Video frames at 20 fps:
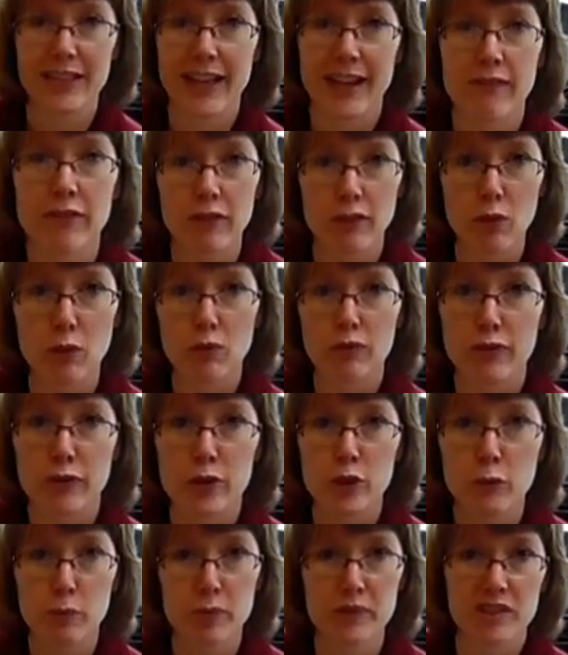because I have the whole
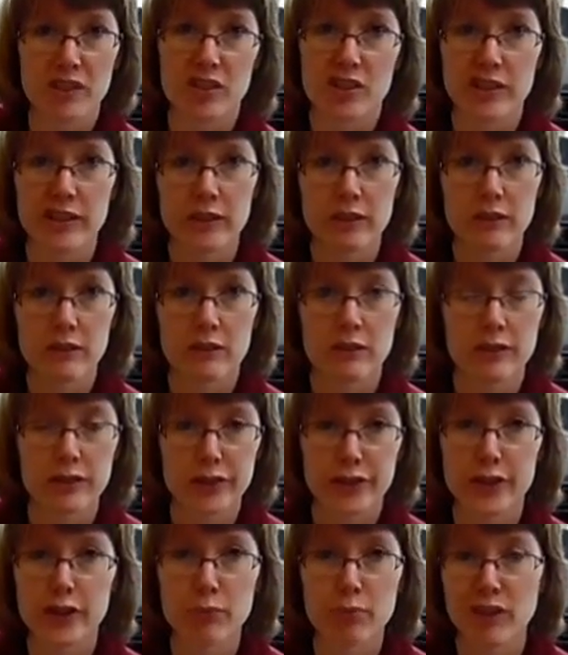first position
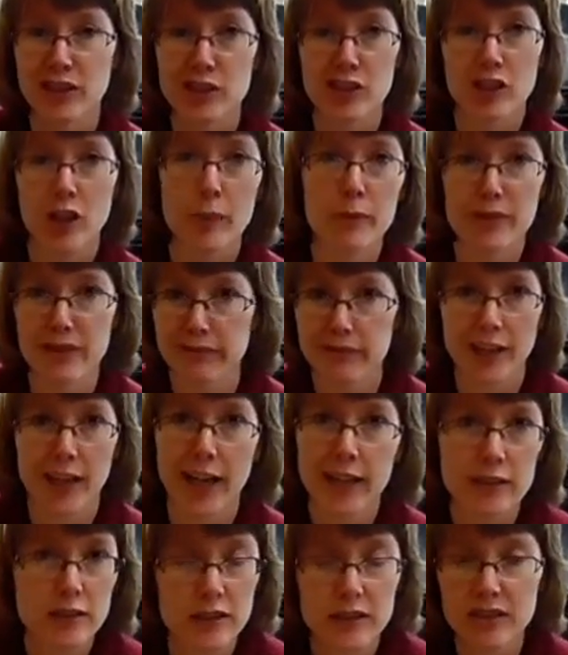learned plus sharps and
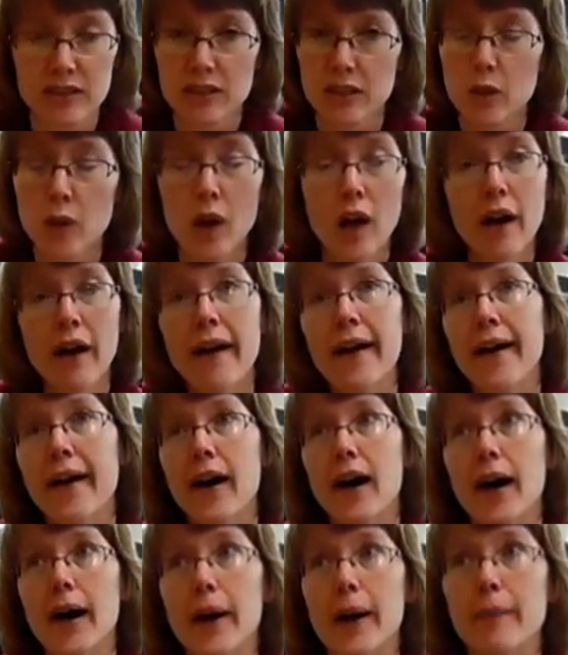flats, and so
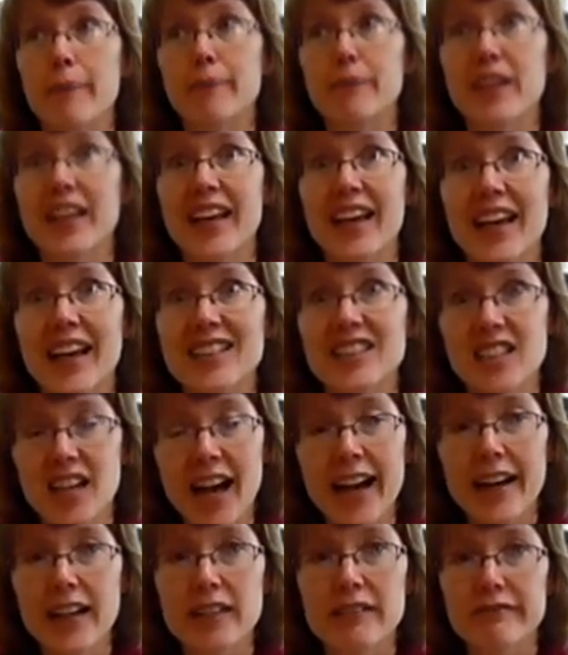it's
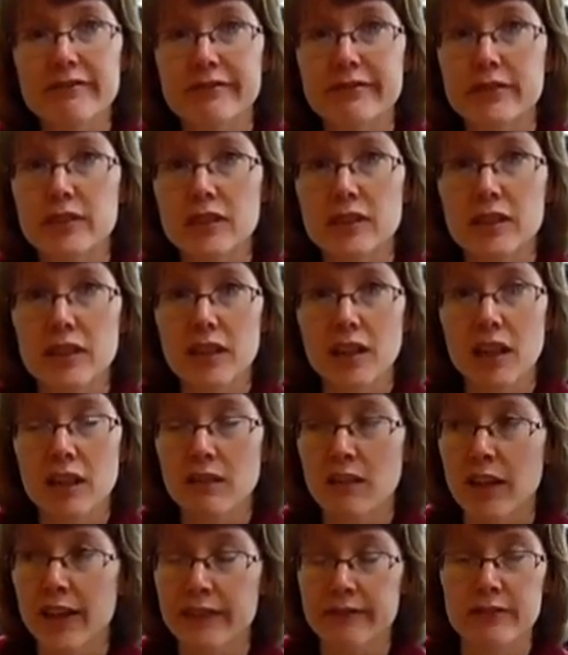kind of a
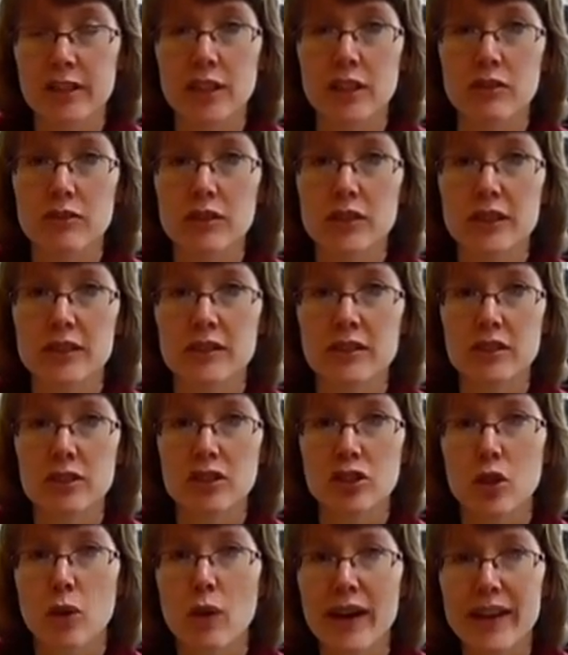lot of notes. And
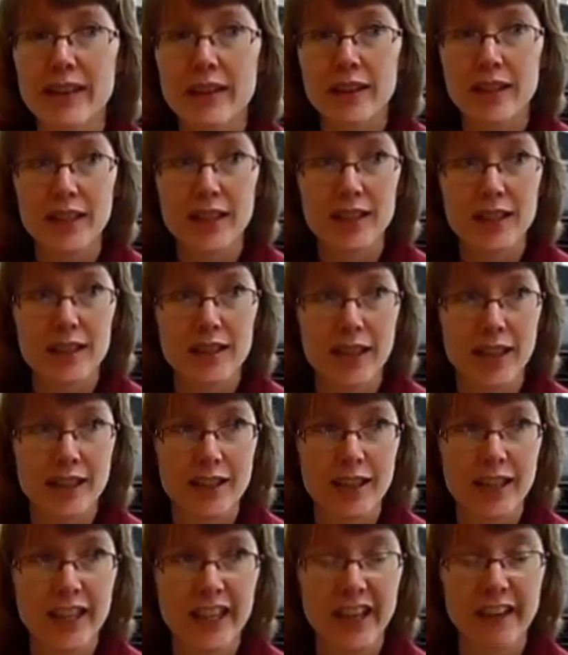so I think
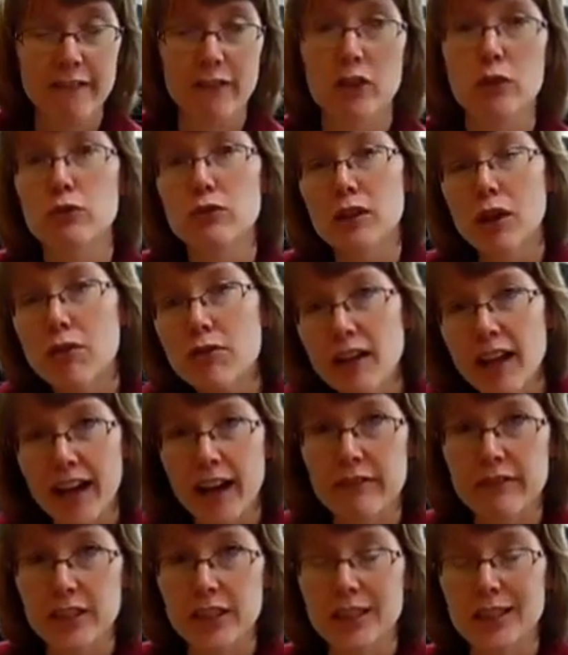that if you don't
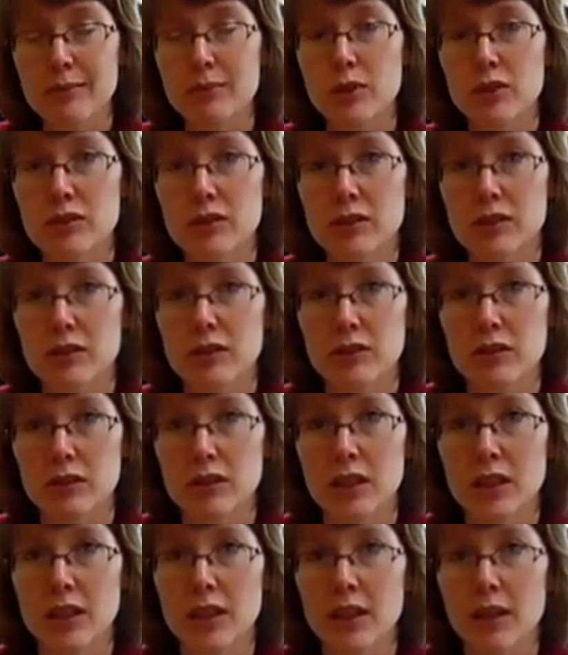have any
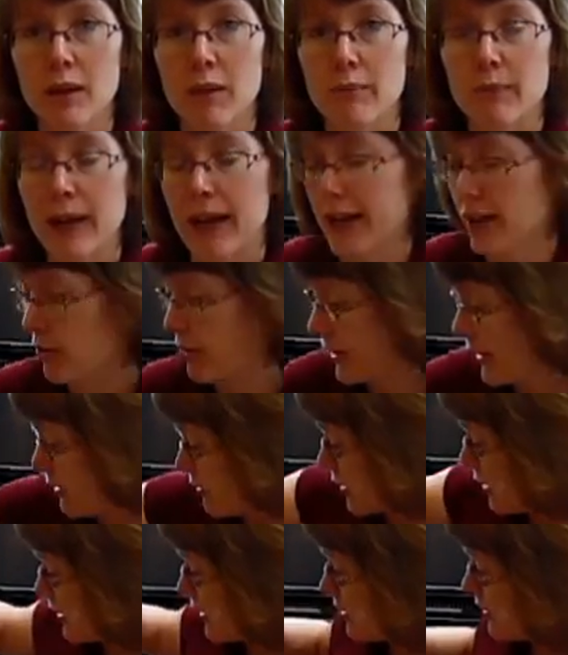musical
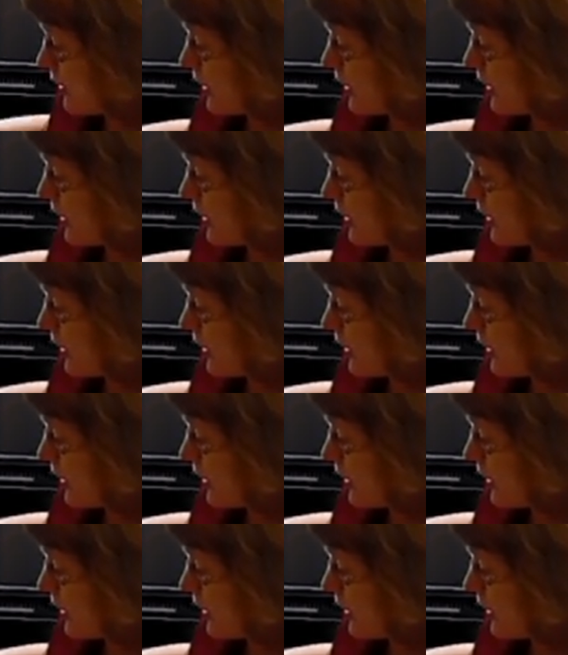background,